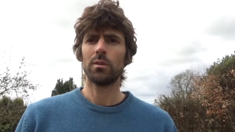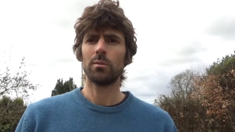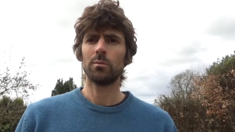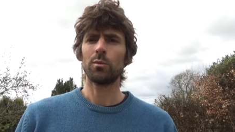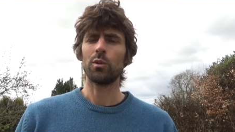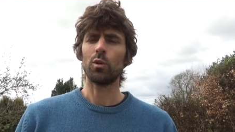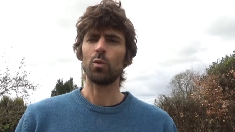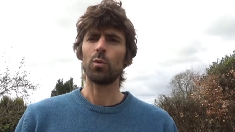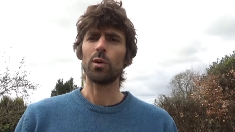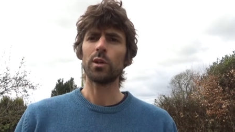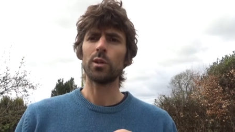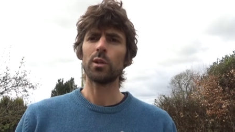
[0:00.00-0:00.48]

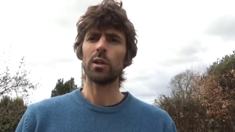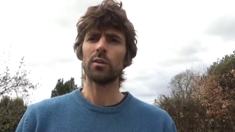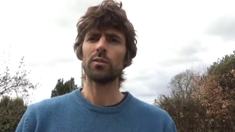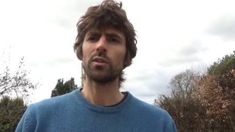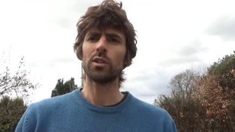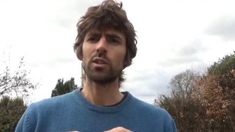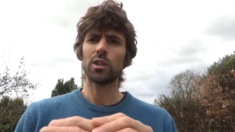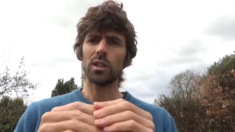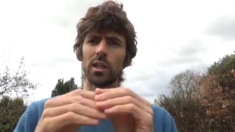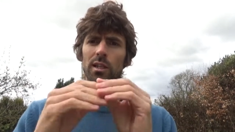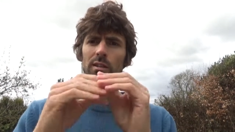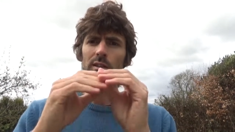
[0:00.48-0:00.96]
But when you have the
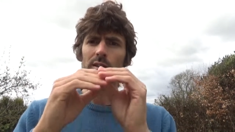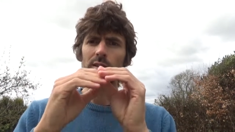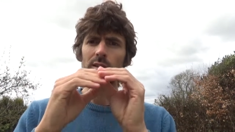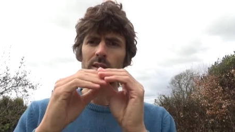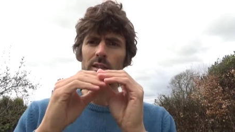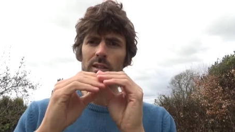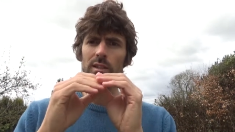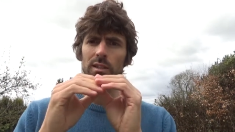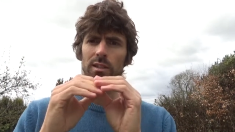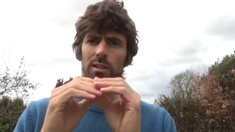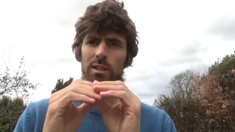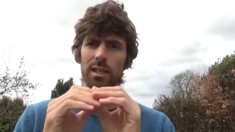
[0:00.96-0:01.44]
chance to
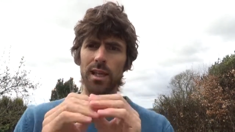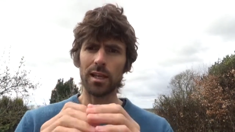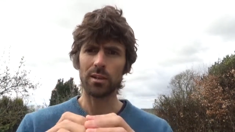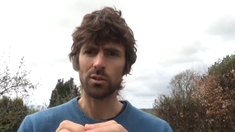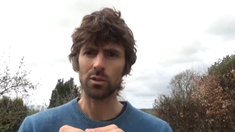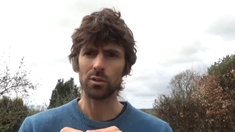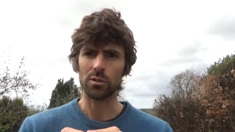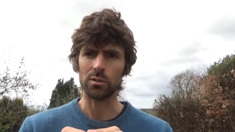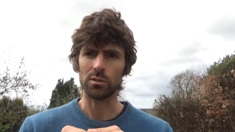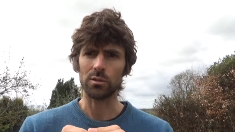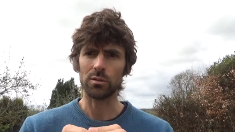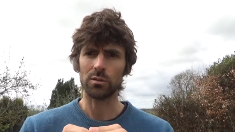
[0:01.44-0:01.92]

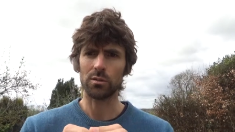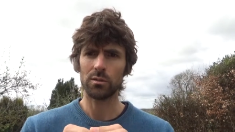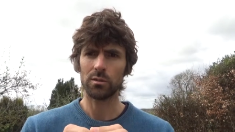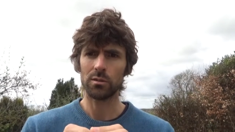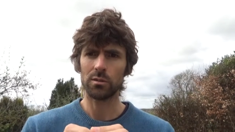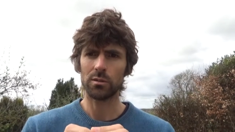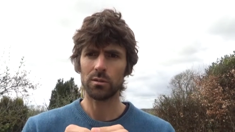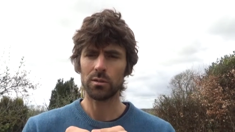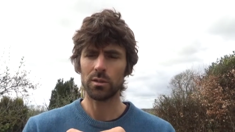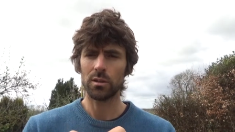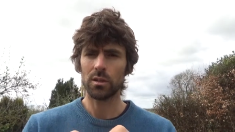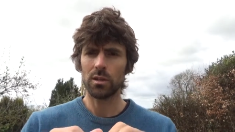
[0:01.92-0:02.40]
settle
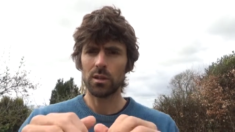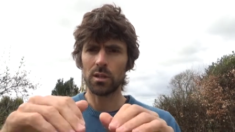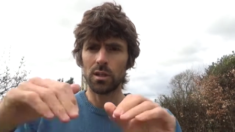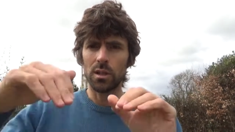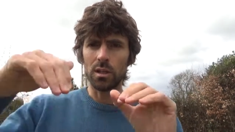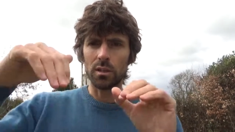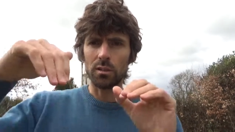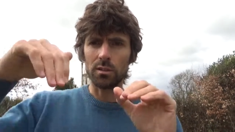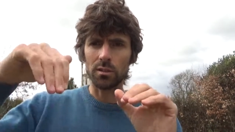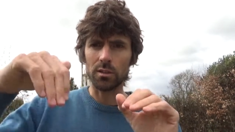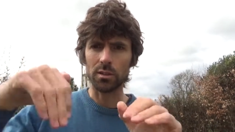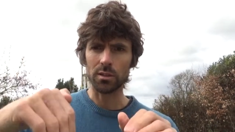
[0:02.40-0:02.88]

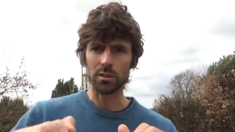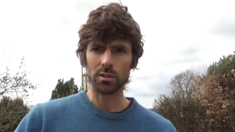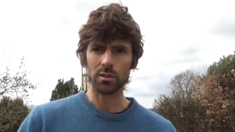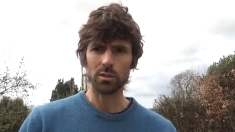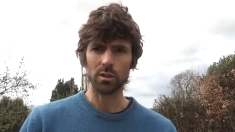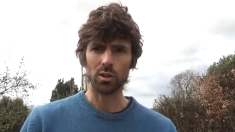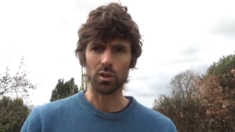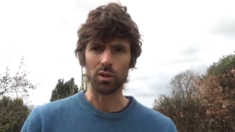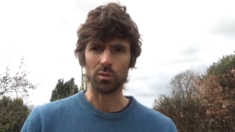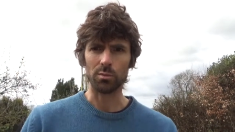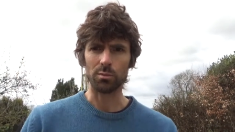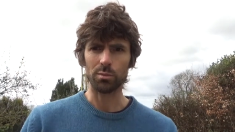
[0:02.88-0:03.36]
and
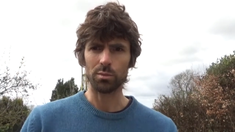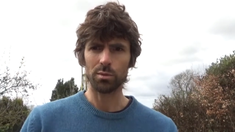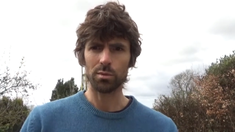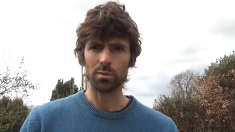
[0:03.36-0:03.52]
stop